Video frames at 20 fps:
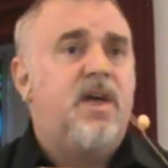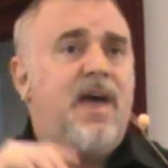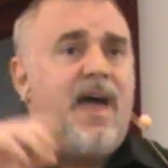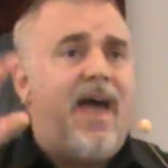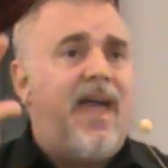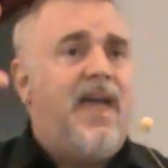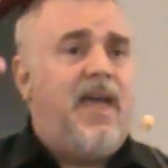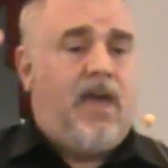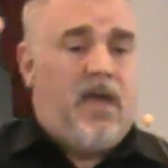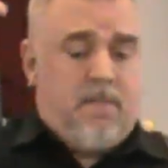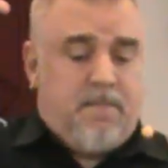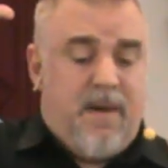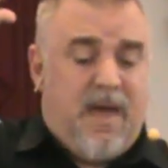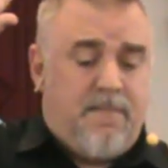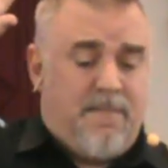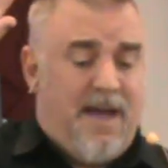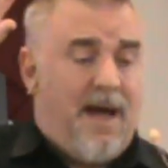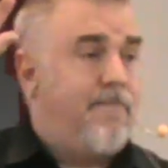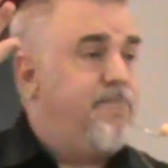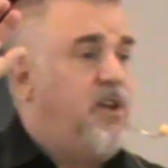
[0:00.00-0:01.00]
Hey,
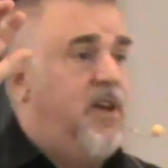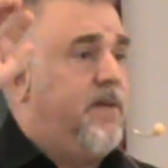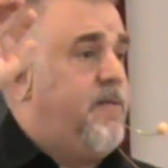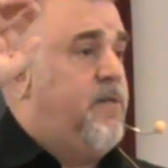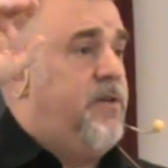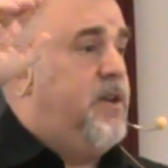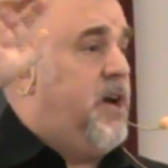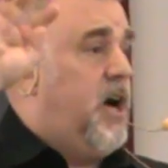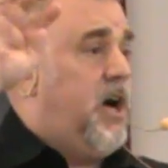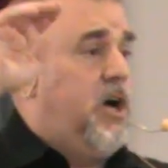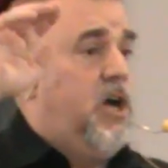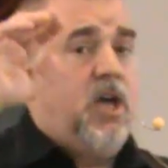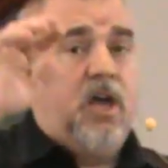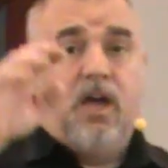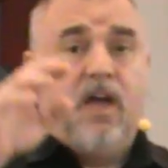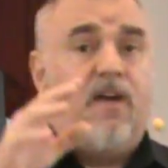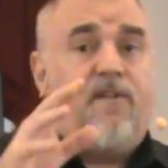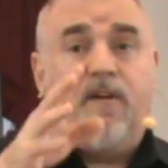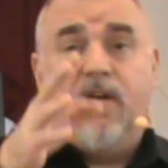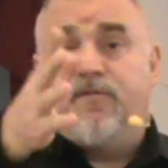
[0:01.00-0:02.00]
maybe I'm getting, uh,
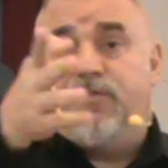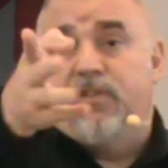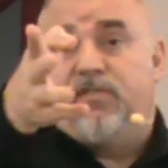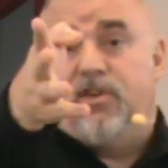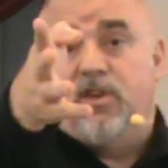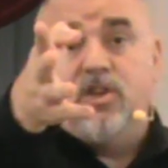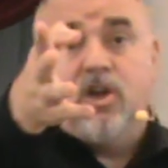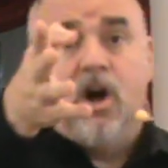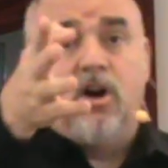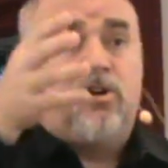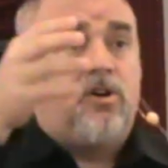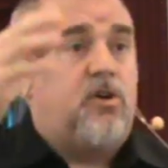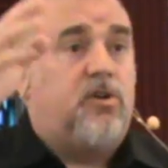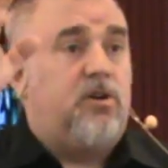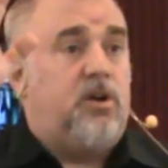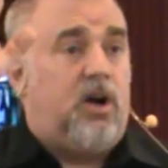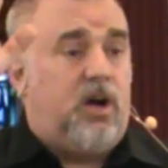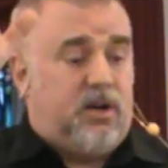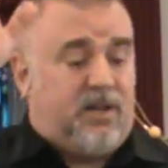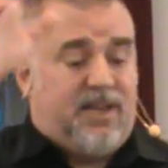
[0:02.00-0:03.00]
if it's a
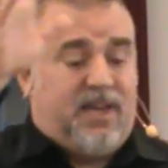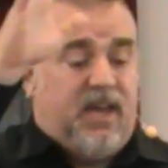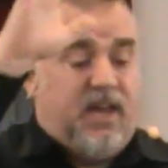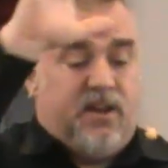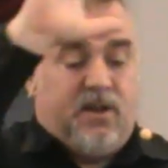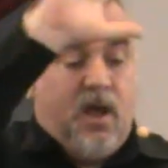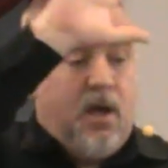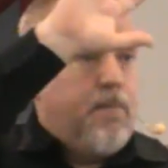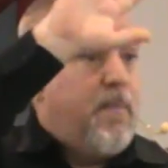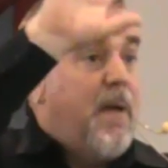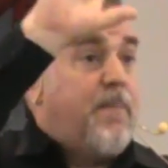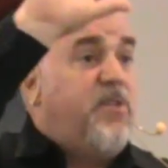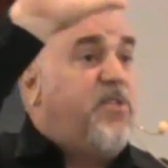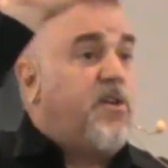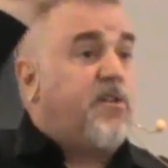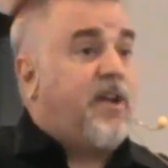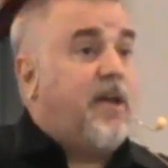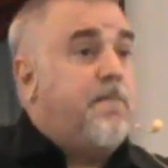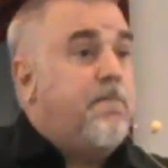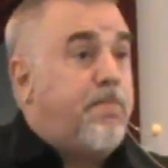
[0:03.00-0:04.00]
younger uh, kid, maybe
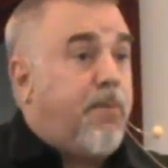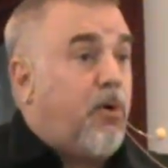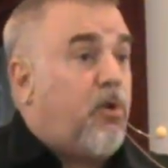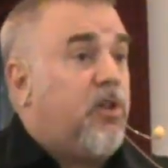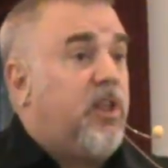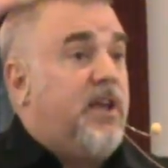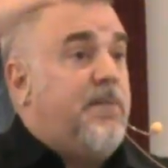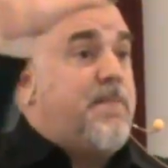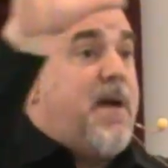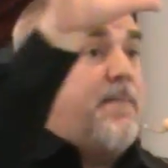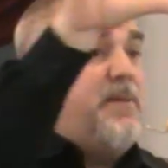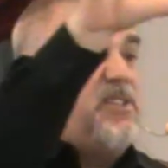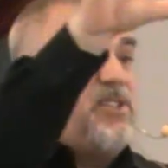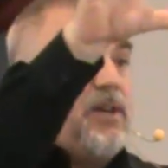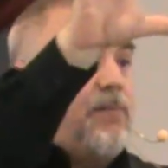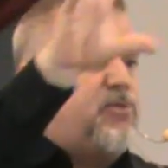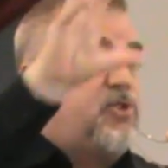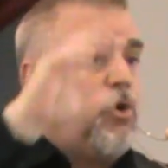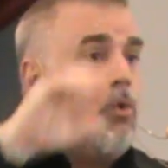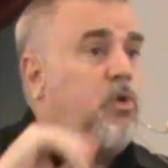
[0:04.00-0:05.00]
they're getting bullied. Maybe
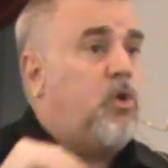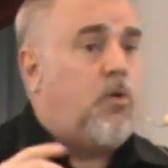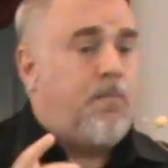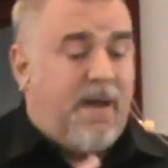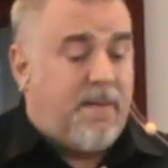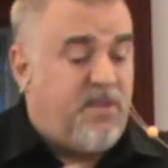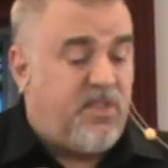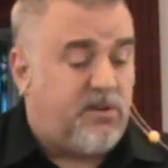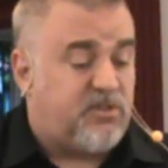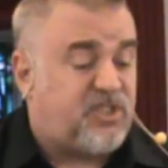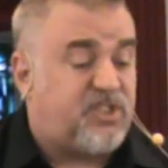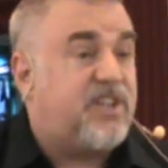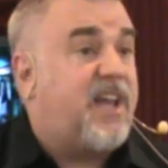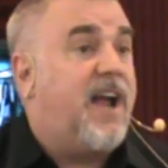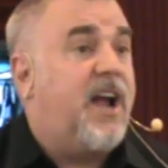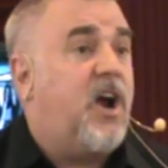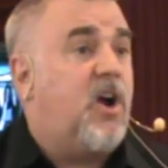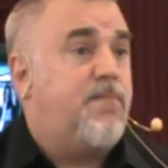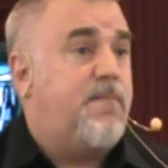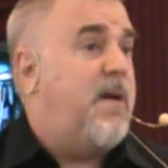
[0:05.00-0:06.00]
something's going on. Maybe they're
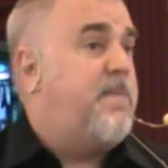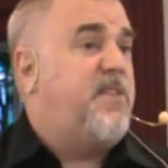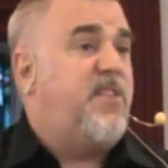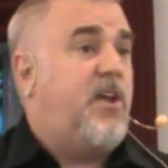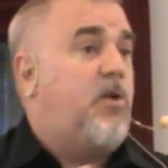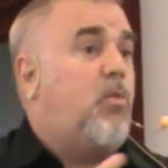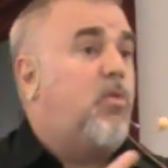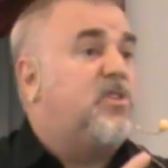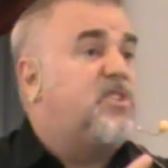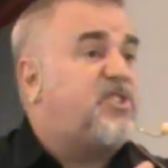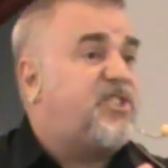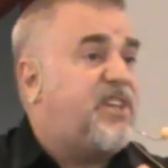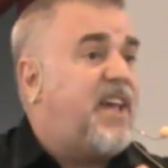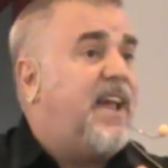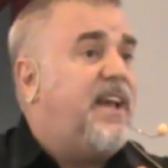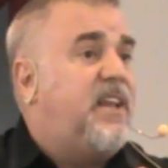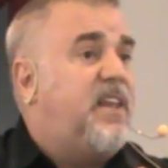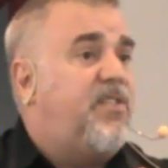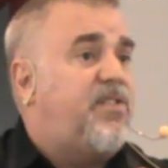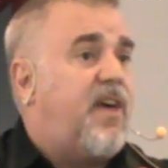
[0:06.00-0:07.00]
scared. Maybe they don't want to
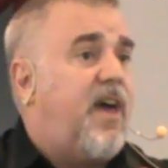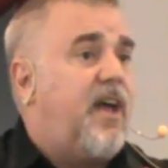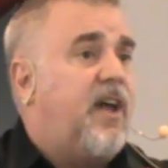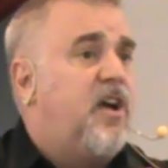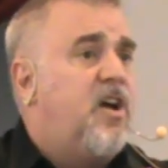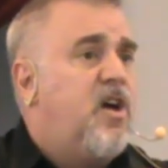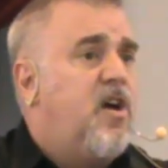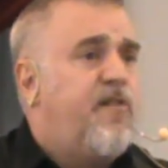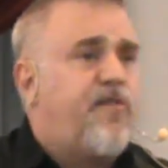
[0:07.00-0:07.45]
say anything.